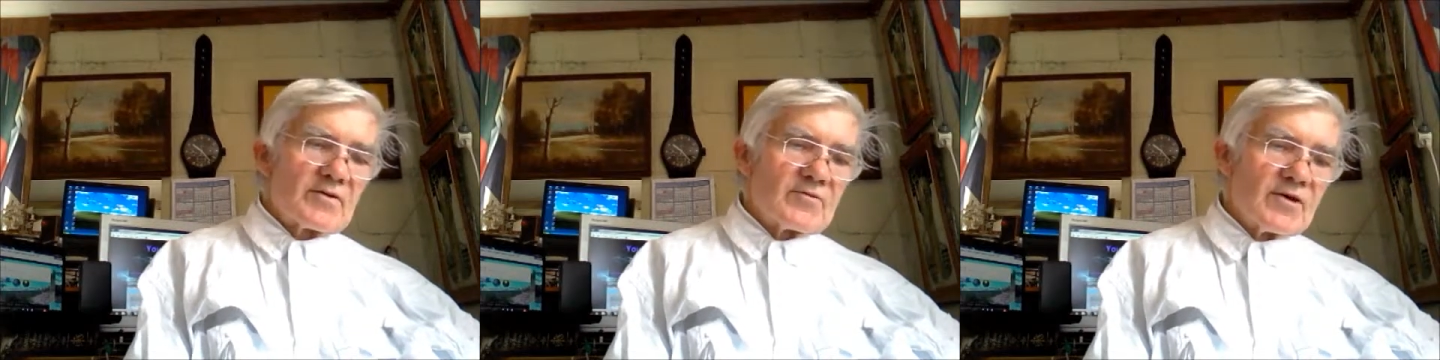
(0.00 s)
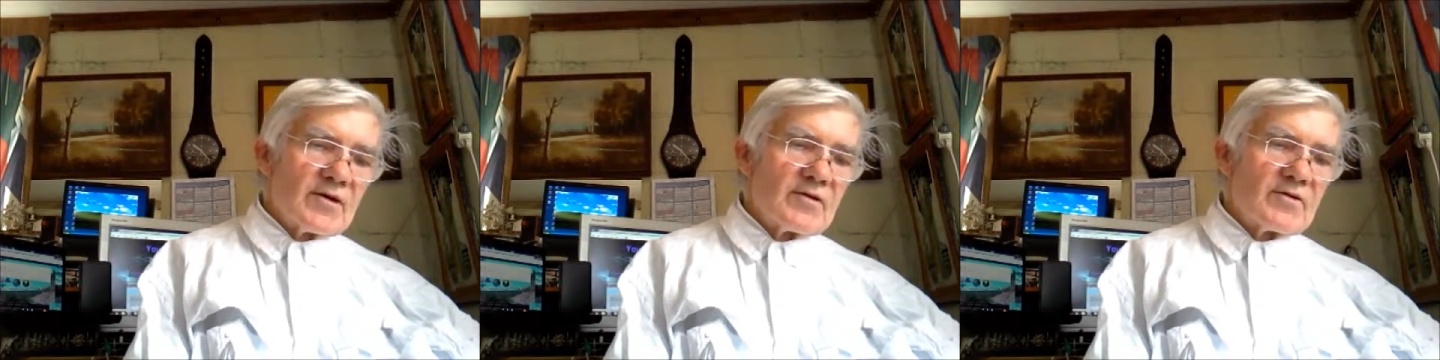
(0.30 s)
the
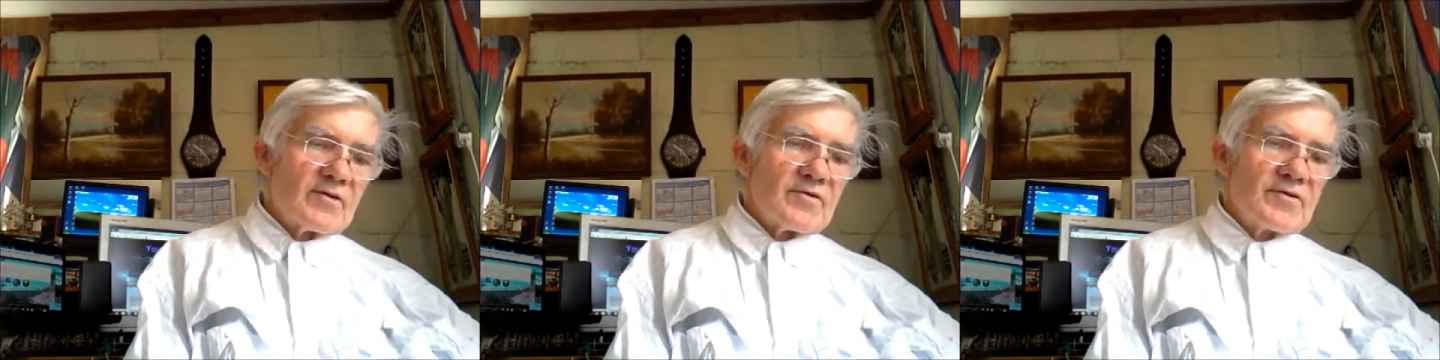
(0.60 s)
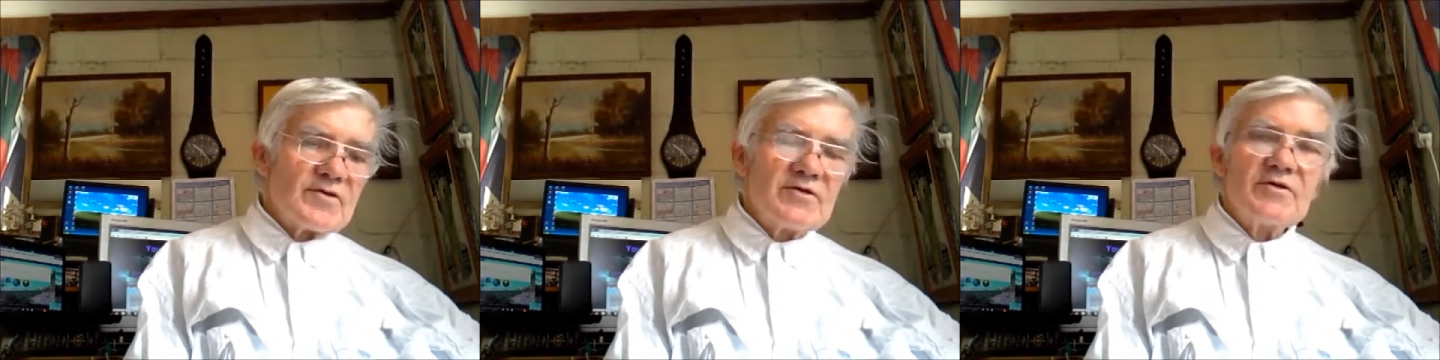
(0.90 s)
world,
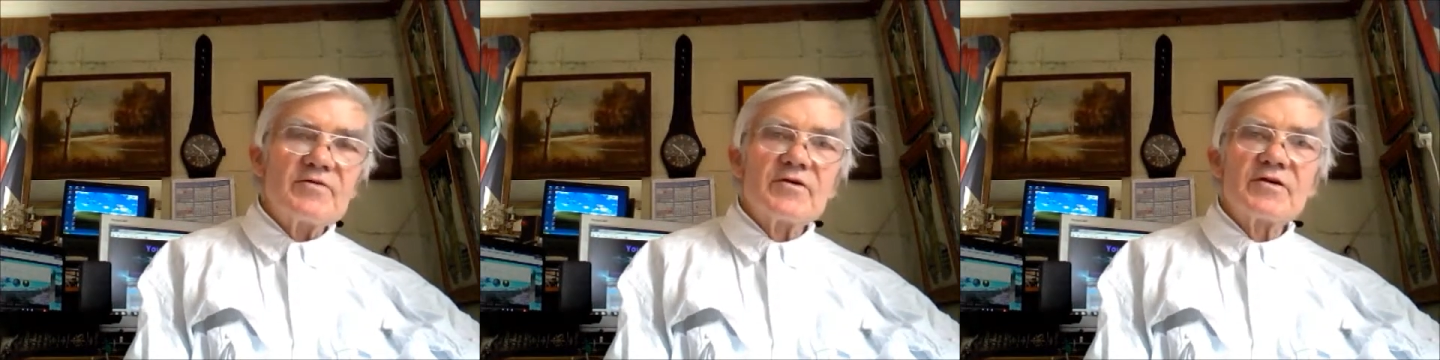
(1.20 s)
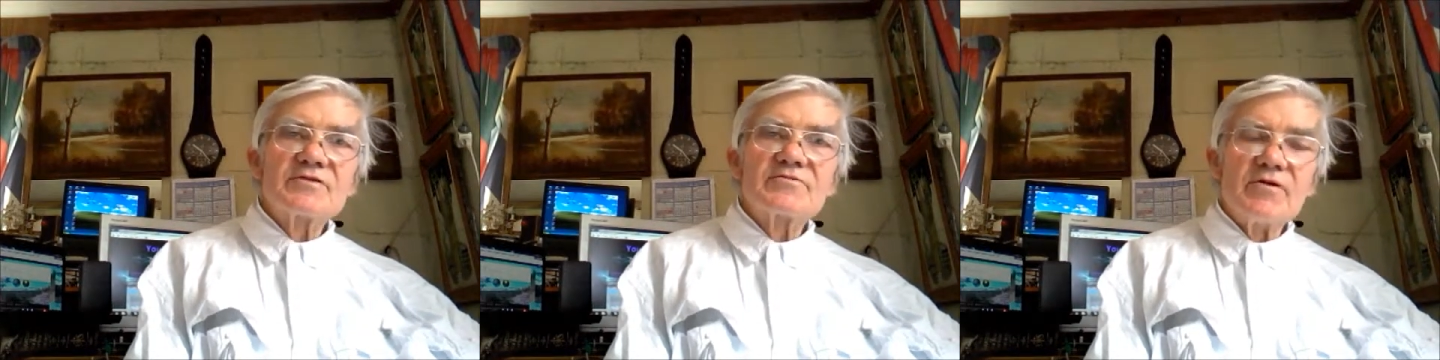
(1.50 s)
the
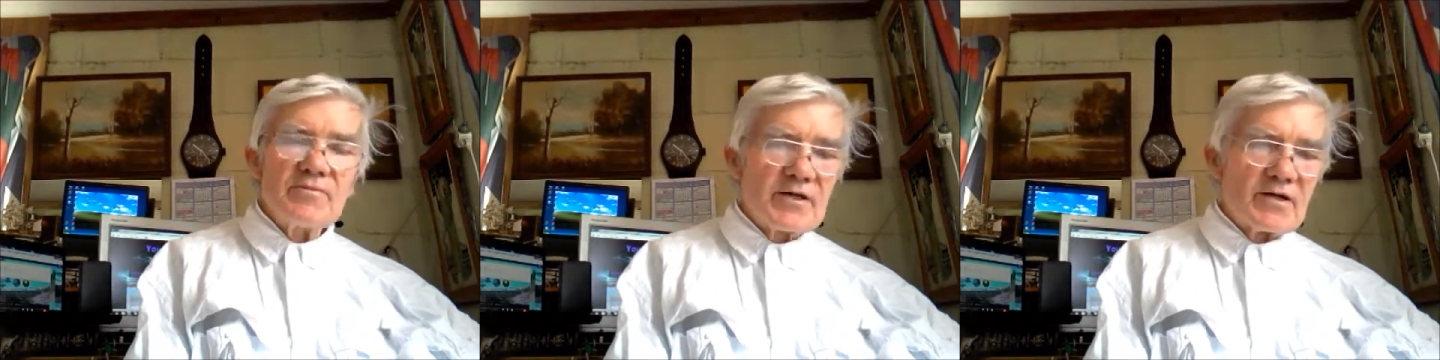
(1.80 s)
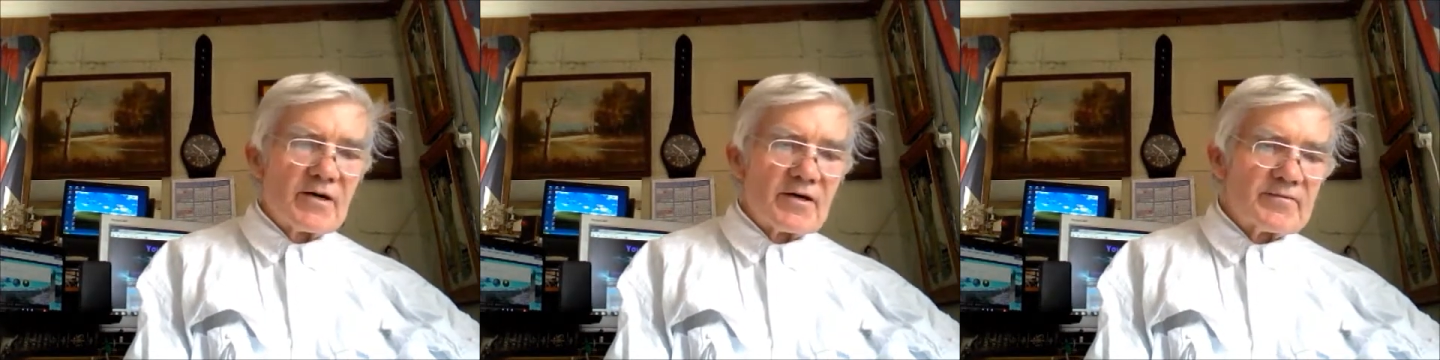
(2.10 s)
universe will be
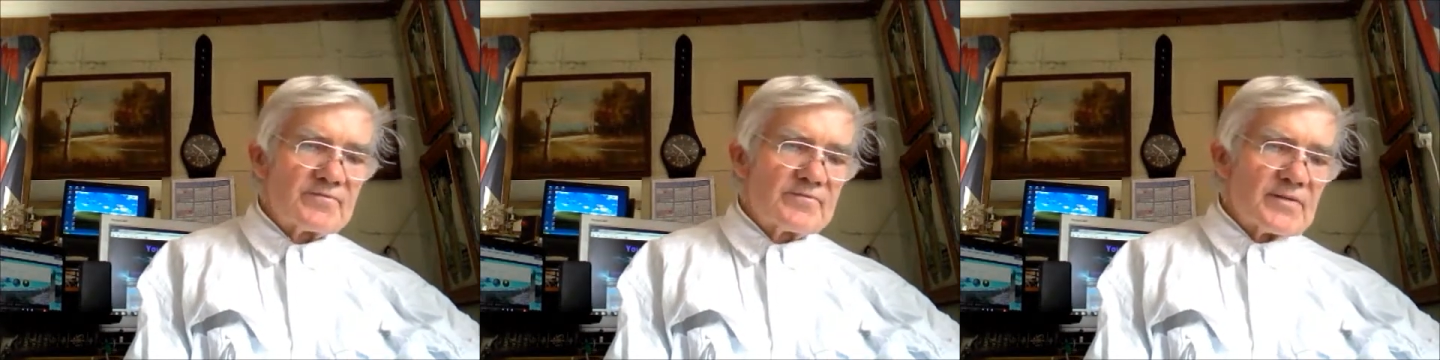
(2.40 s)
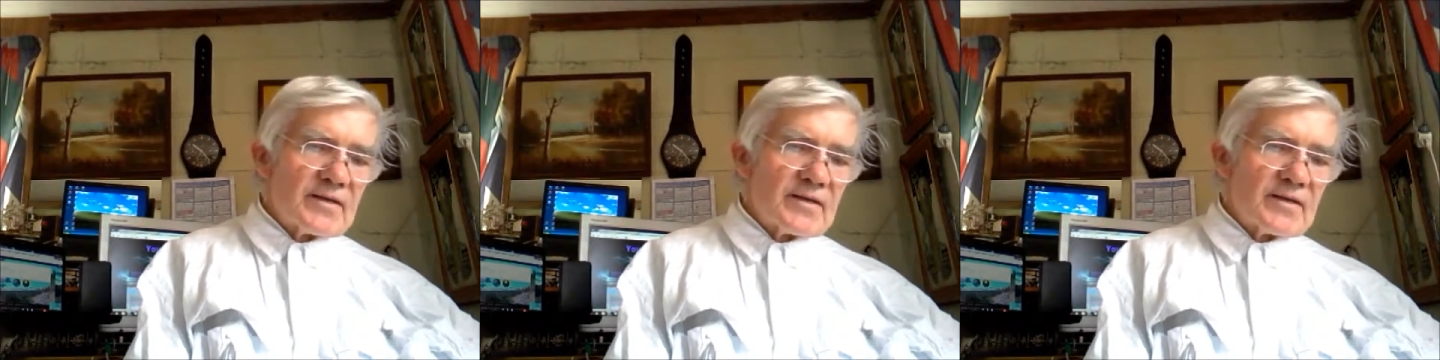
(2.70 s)
gone,